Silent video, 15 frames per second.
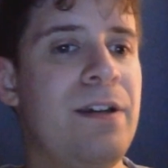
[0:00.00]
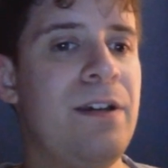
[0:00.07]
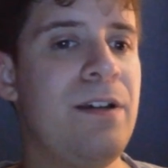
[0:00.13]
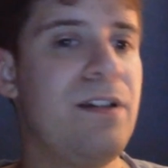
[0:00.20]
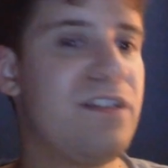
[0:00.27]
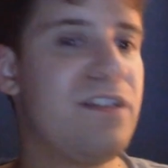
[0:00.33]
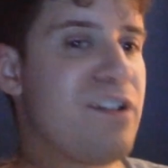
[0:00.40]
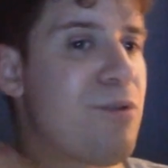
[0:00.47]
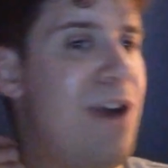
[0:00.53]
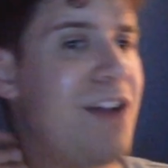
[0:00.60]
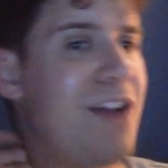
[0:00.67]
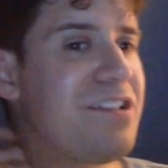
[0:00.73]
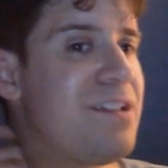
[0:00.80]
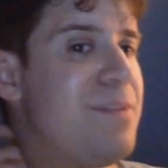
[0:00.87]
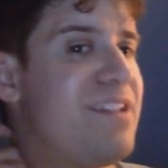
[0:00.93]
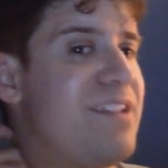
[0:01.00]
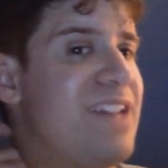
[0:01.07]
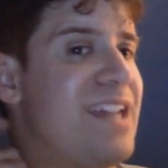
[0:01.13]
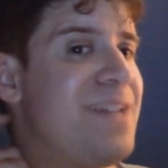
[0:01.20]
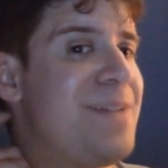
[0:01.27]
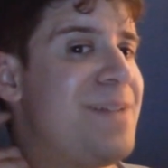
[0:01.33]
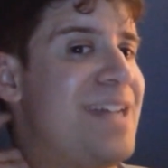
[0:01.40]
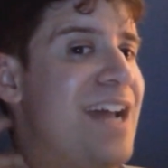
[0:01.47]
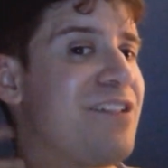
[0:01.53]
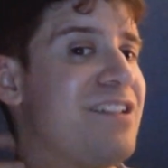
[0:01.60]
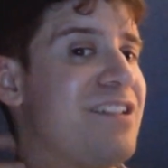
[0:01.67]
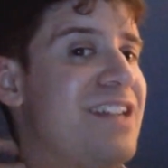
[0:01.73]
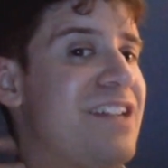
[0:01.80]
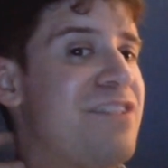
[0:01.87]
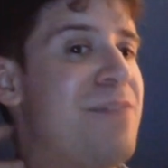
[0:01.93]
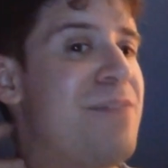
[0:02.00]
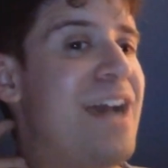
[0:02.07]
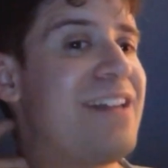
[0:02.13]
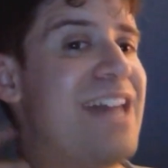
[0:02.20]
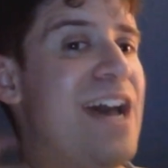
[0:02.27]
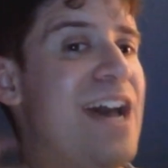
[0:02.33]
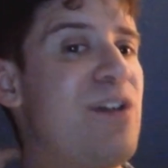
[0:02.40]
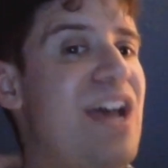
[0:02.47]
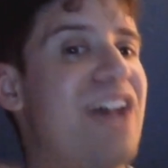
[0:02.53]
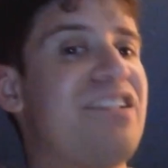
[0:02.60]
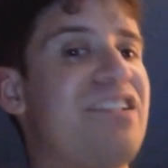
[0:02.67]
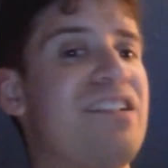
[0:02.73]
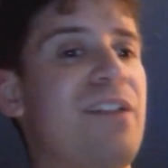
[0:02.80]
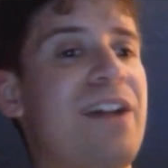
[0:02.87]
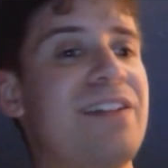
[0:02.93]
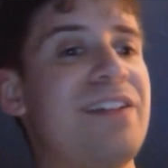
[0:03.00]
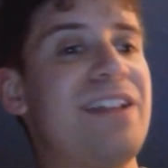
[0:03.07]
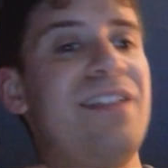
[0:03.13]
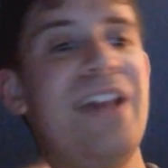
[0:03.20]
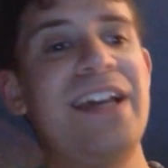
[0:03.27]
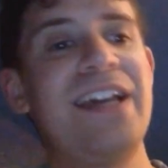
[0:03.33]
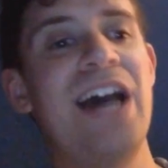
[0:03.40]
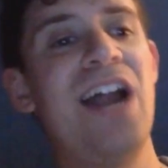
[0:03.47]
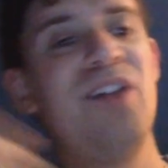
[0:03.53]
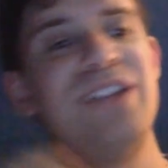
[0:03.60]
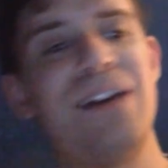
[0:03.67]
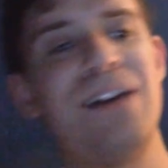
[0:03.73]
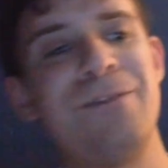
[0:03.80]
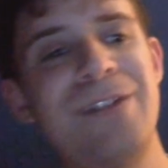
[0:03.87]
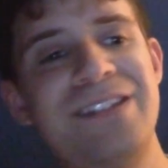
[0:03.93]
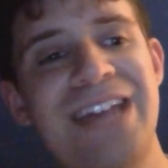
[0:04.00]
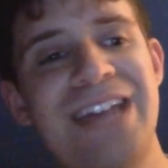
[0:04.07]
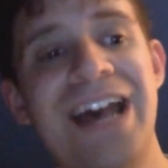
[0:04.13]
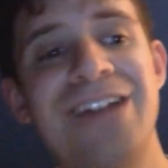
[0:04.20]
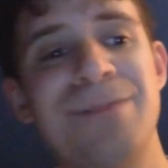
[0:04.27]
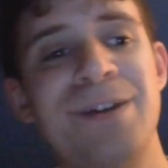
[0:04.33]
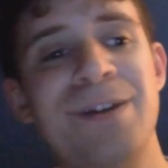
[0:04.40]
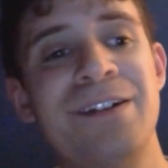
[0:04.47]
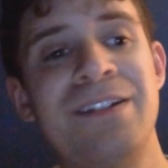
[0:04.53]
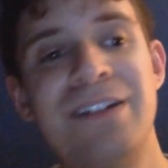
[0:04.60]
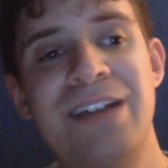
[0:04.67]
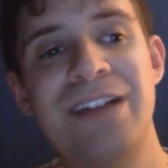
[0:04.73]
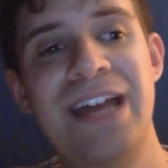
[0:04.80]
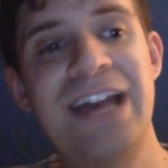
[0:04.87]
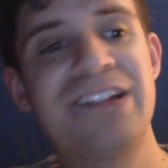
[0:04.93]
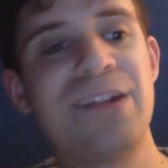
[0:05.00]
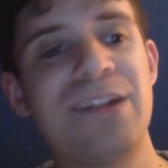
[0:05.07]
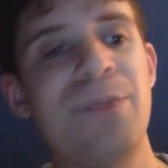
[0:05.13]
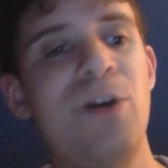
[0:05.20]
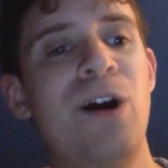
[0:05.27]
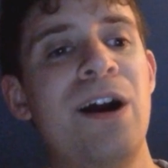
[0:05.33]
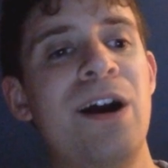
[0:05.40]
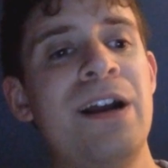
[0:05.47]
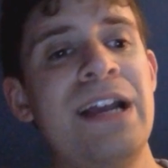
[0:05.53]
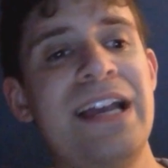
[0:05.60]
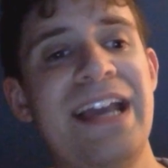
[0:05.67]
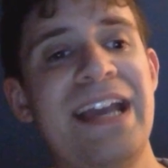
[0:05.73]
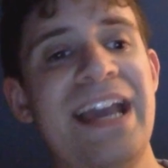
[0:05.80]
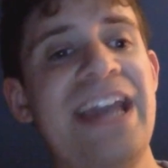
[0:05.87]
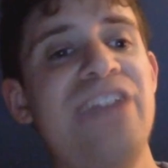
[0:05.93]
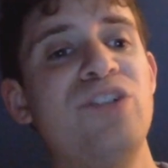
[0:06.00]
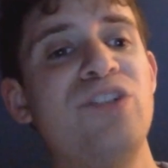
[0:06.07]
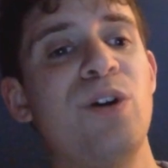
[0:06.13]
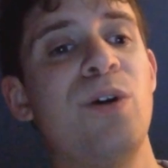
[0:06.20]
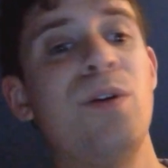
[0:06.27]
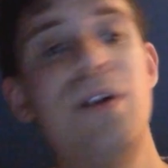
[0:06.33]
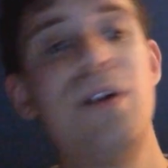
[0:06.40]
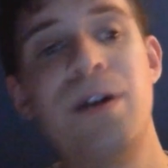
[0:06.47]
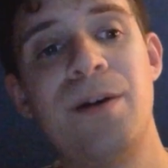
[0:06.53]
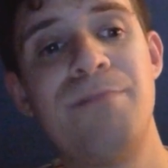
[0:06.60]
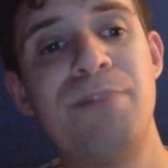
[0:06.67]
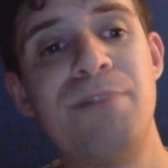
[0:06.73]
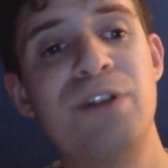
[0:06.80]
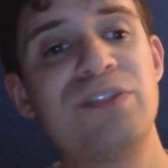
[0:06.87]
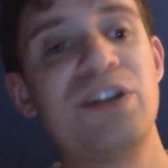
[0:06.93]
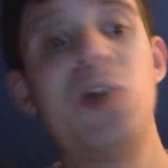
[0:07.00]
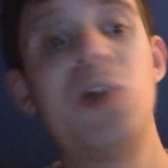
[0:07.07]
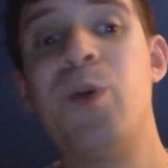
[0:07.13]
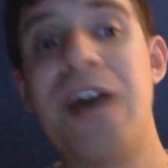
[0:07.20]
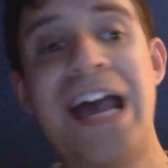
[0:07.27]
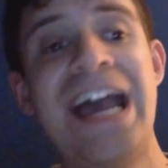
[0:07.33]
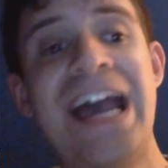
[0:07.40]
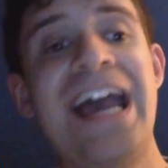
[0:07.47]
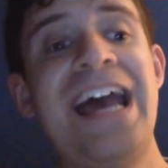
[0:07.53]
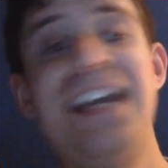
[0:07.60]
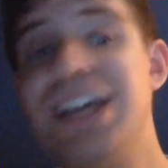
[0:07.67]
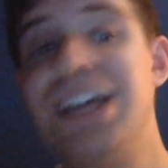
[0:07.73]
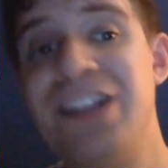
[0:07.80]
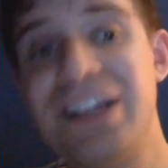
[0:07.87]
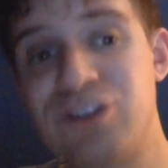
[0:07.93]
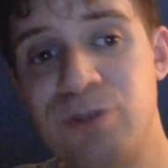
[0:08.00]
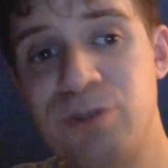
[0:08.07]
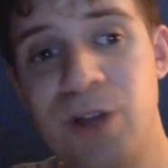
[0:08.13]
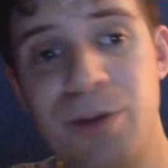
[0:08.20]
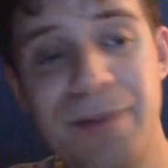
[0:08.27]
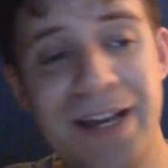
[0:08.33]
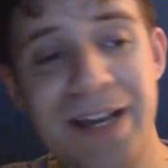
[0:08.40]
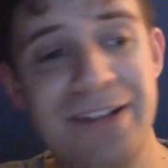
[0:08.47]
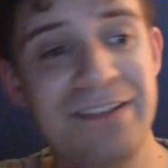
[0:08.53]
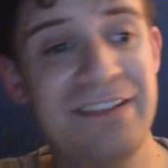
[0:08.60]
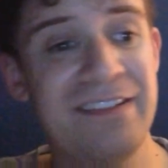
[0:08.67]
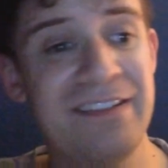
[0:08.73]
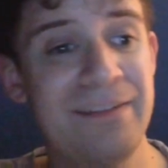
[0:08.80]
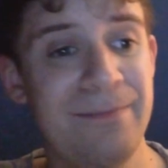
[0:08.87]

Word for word: So Ron Simmons ended up announcing that SmackDown has selected Legado del Fantasma, Escobar, Angel, Humberto, and Elektra Lopez.